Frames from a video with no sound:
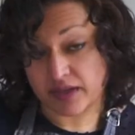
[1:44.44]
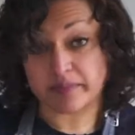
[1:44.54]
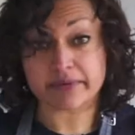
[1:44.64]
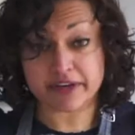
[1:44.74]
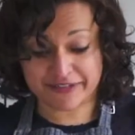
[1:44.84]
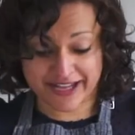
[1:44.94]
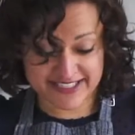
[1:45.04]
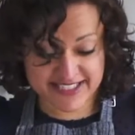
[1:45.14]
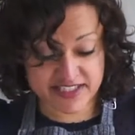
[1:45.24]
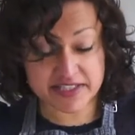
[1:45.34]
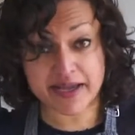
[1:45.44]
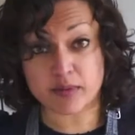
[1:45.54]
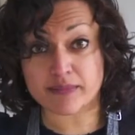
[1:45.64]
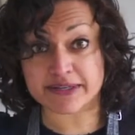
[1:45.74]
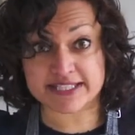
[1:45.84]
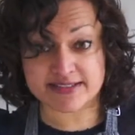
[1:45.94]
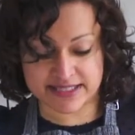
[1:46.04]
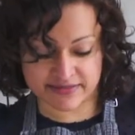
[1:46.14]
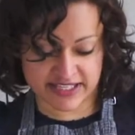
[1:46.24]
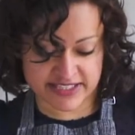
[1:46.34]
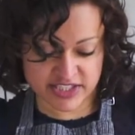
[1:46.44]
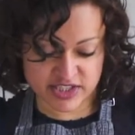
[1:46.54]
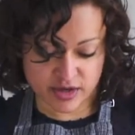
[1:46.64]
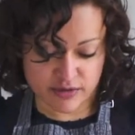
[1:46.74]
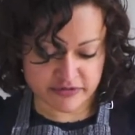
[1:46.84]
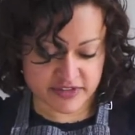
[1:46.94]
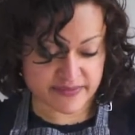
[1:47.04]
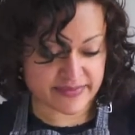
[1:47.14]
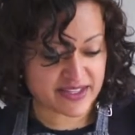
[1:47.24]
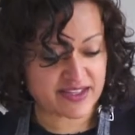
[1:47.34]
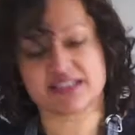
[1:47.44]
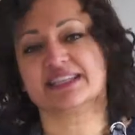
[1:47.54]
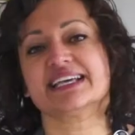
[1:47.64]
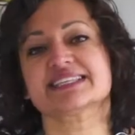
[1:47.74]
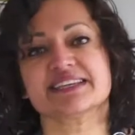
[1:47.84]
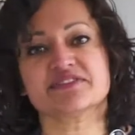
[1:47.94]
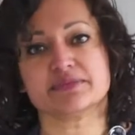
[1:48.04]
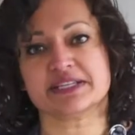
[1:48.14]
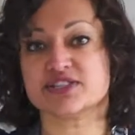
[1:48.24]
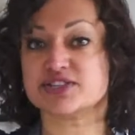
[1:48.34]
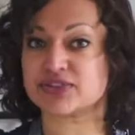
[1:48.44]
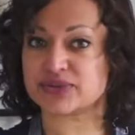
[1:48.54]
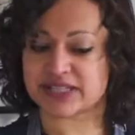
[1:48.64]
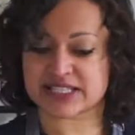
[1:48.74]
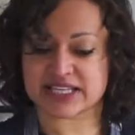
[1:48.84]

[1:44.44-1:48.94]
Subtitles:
Perfect. So now my butter is lovely and soft. The next thing for me to do is